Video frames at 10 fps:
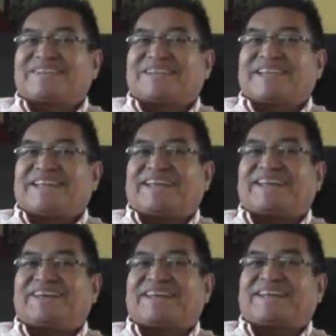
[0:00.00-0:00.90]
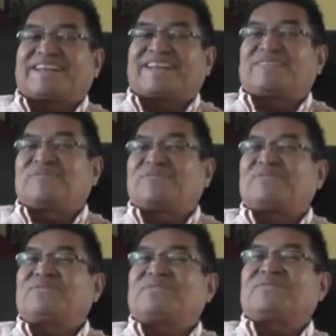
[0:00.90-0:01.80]
When they hear that, they can
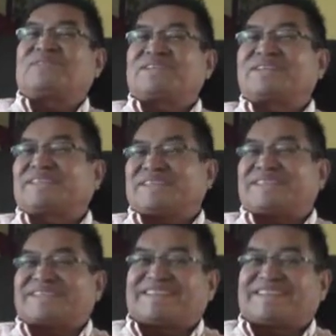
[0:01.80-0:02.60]
feel good.